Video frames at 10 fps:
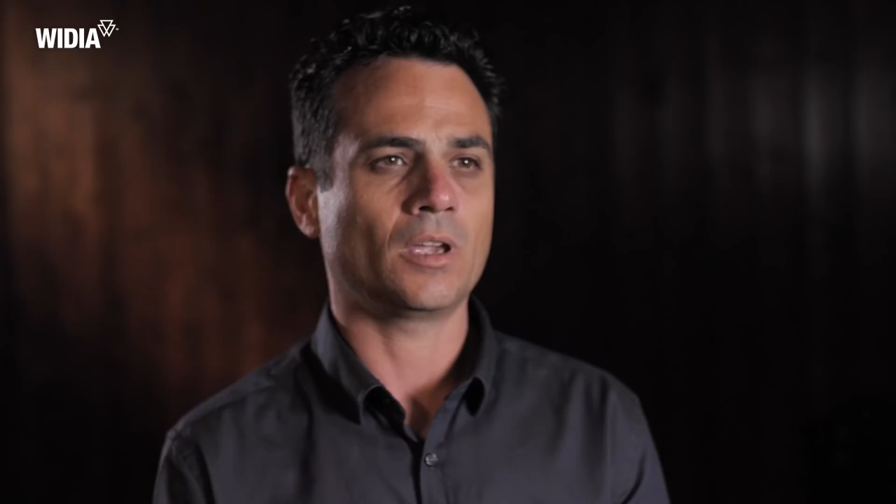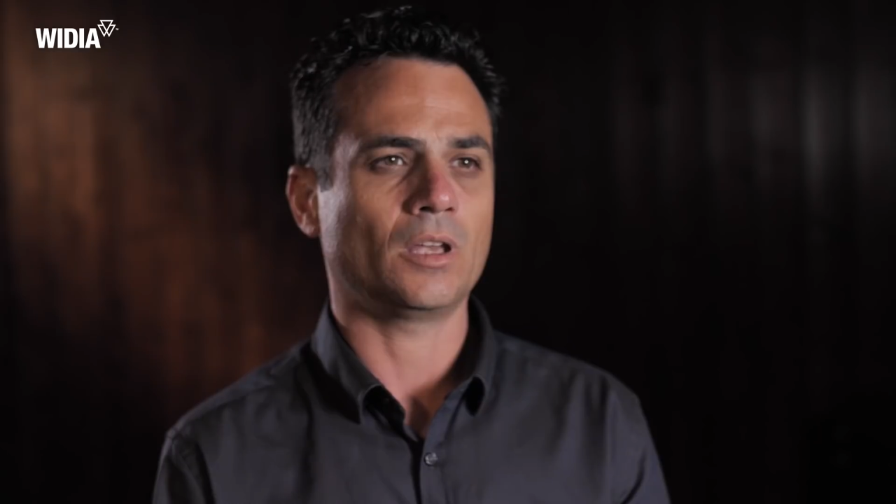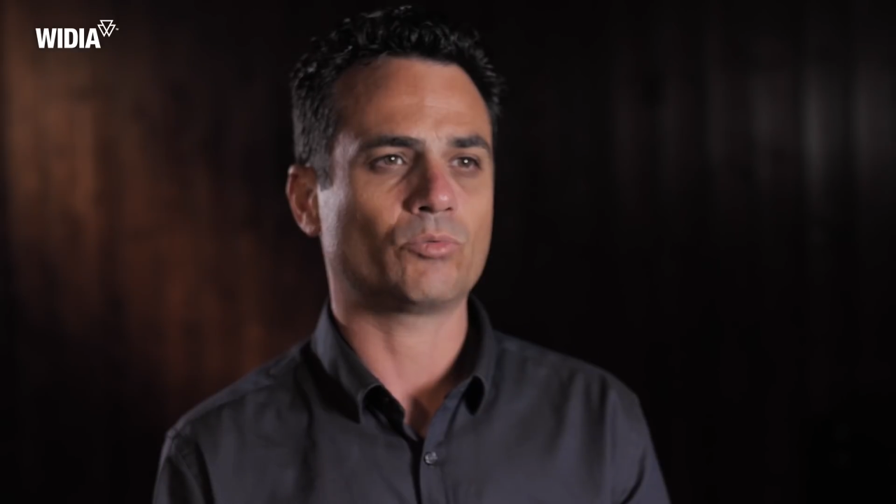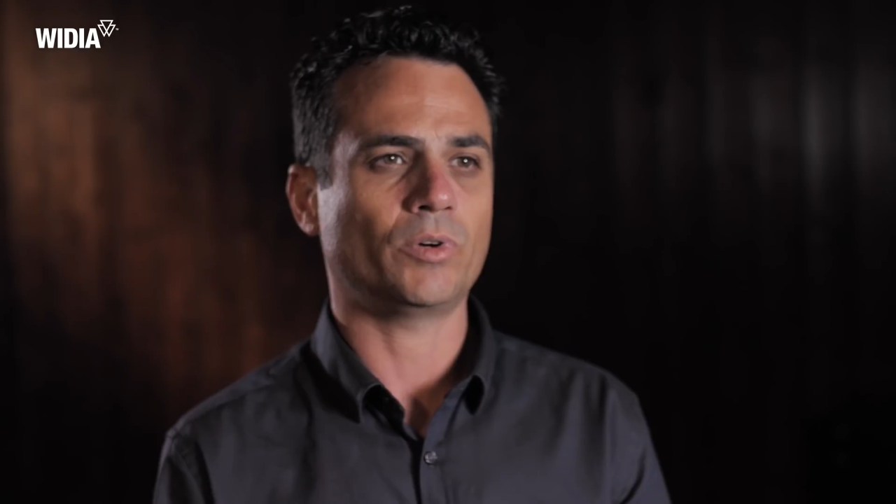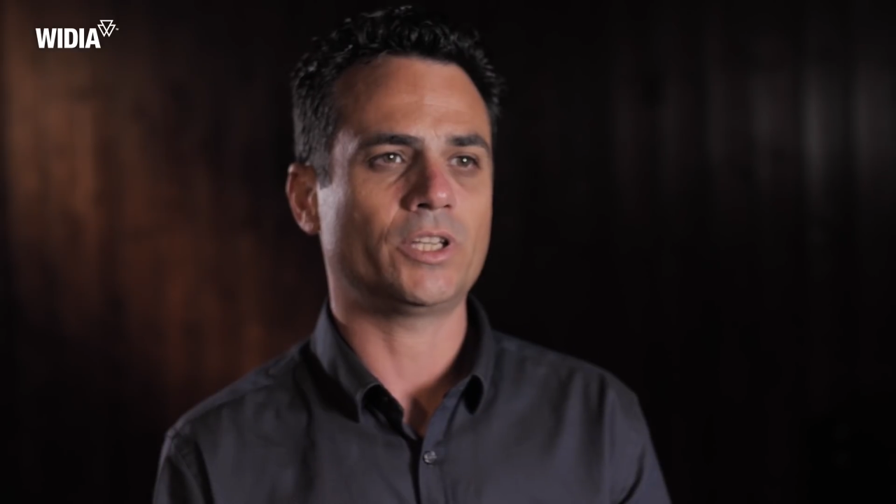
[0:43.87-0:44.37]

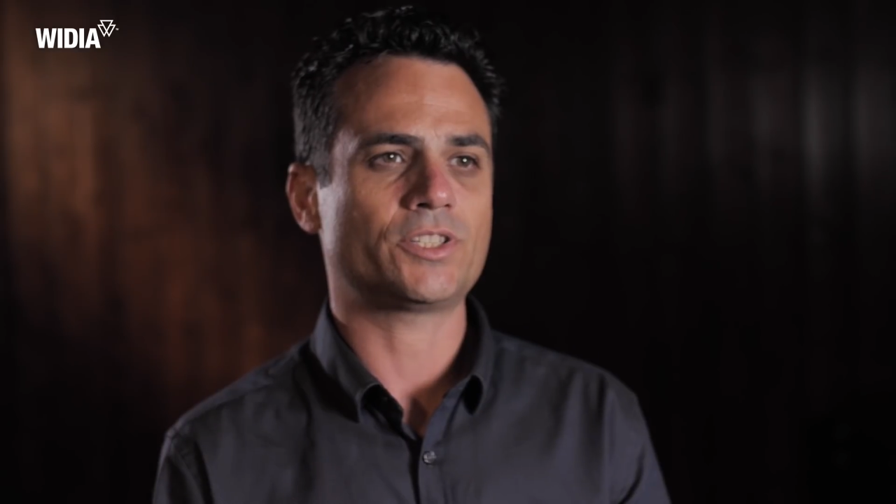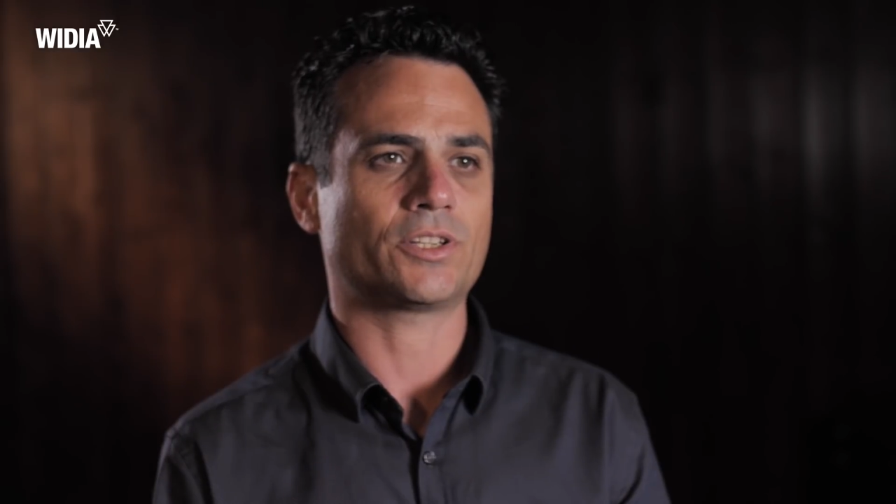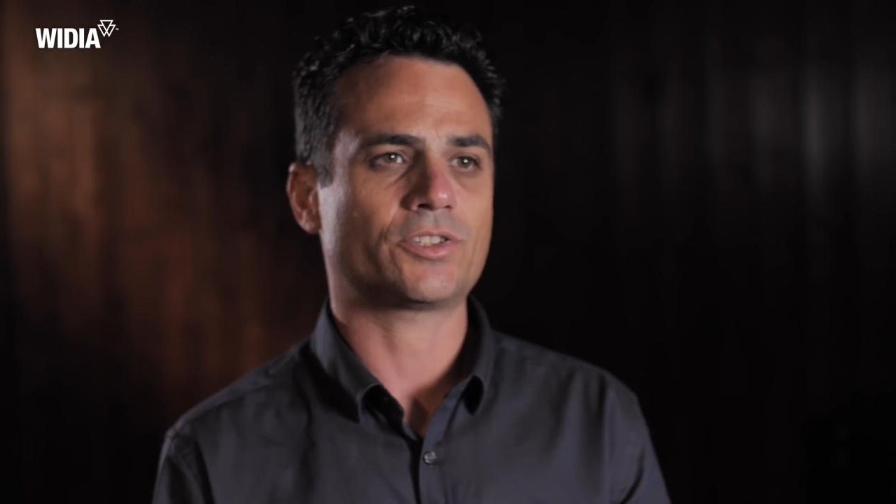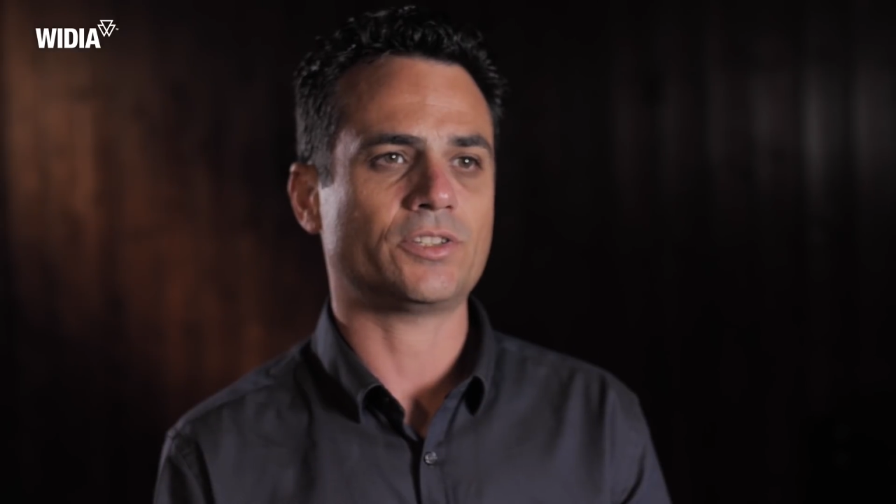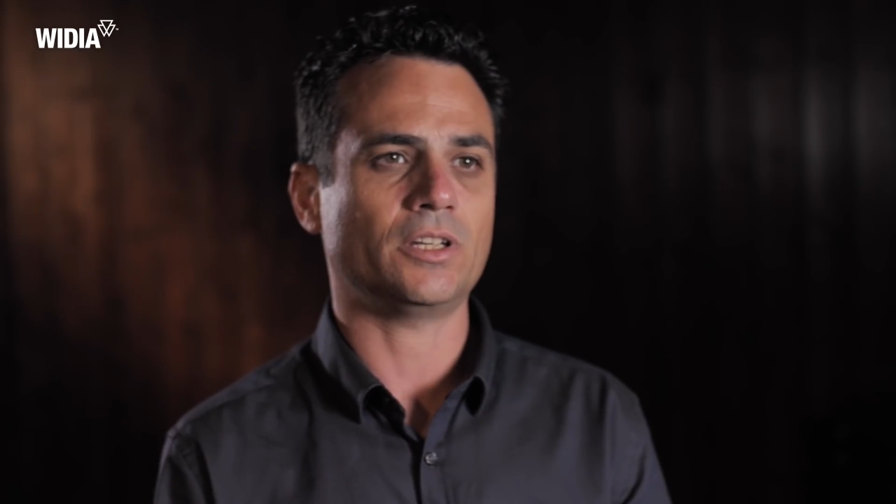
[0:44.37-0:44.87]
In
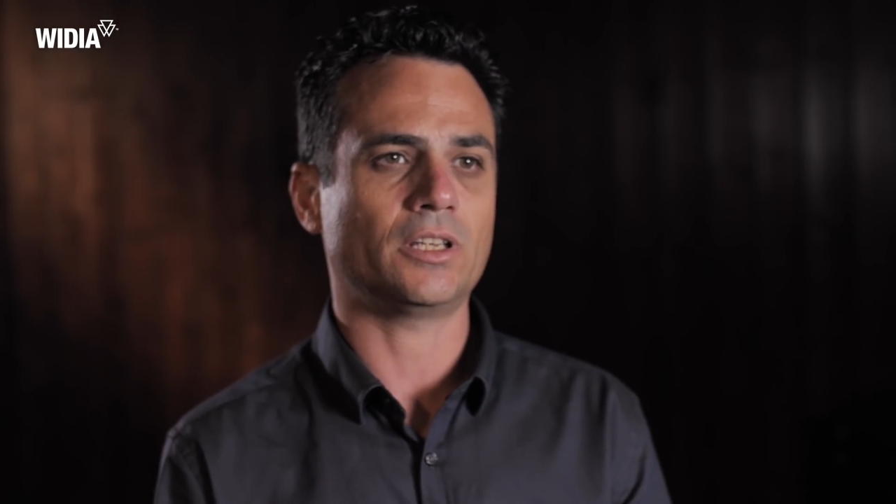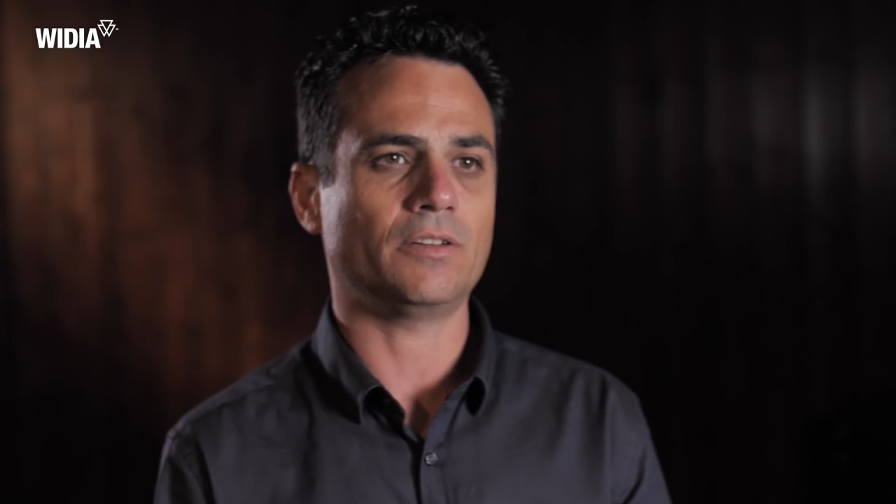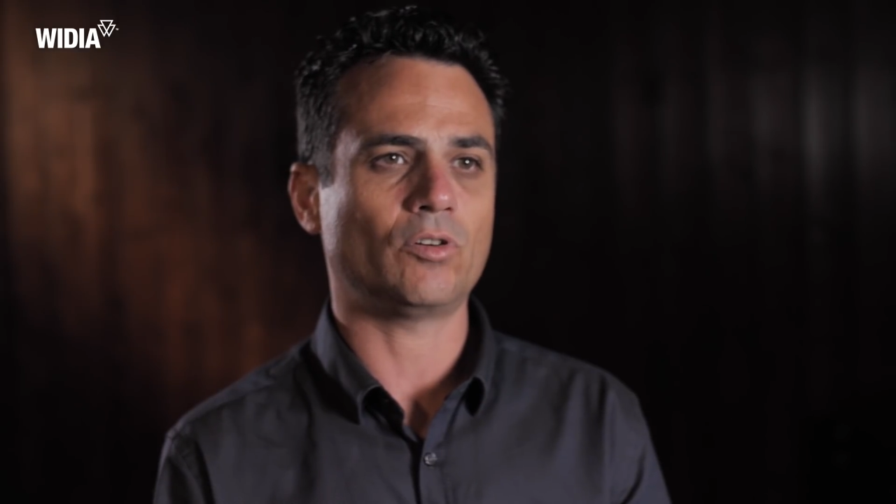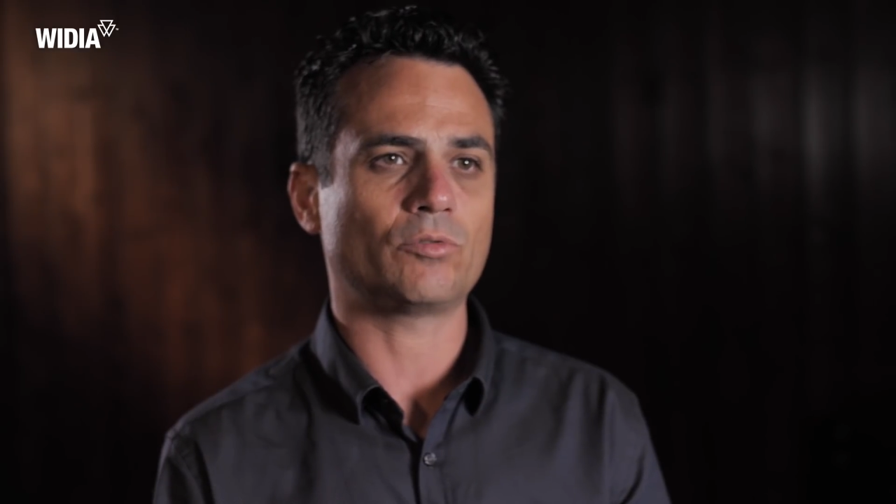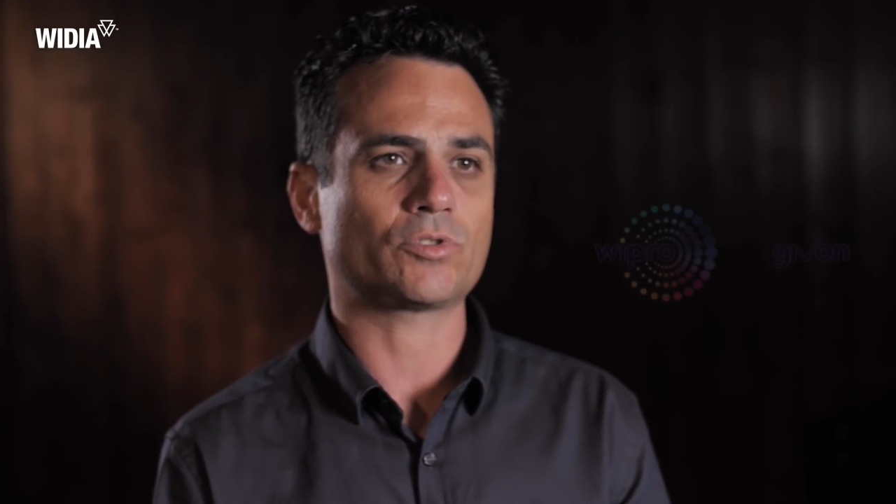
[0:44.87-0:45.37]
2016, Givon